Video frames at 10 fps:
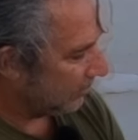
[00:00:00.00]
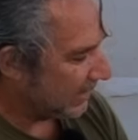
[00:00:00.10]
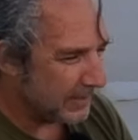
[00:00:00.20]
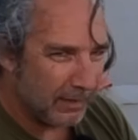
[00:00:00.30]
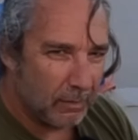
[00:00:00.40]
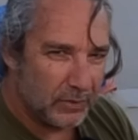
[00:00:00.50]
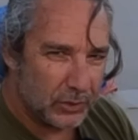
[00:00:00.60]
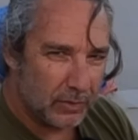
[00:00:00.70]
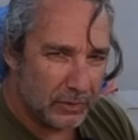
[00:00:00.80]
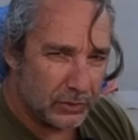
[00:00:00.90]
Right now I'm
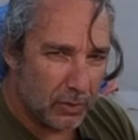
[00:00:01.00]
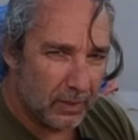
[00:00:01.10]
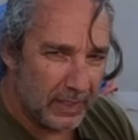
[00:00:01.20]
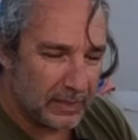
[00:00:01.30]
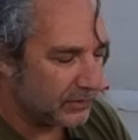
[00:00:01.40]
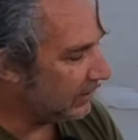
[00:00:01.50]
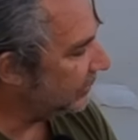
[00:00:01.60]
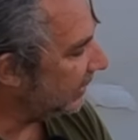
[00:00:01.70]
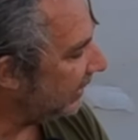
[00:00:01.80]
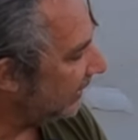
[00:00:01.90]
showing Starlink is
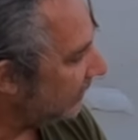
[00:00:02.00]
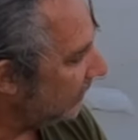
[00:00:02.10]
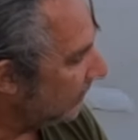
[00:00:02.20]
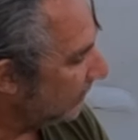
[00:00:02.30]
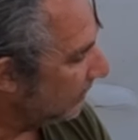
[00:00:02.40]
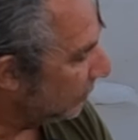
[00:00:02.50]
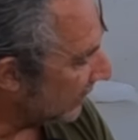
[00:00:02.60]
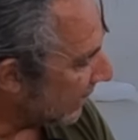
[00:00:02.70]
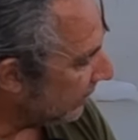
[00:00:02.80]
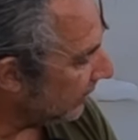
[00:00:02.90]
disconnected. The
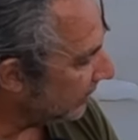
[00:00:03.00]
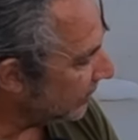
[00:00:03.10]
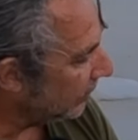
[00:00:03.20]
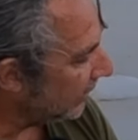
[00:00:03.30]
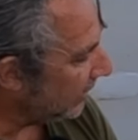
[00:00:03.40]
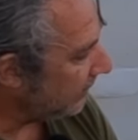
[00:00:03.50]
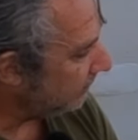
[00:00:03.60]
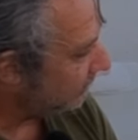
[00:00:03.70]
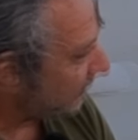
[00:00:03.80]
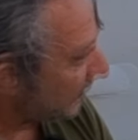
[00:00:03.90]
router is green.
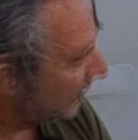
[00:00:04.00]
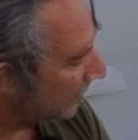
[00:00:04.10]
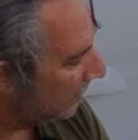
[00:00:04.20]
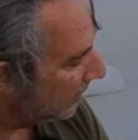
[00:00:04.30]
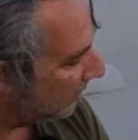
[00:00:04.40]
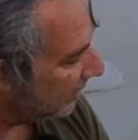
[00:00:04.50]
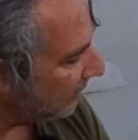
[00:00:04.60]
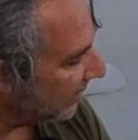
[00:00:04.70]
Okay, my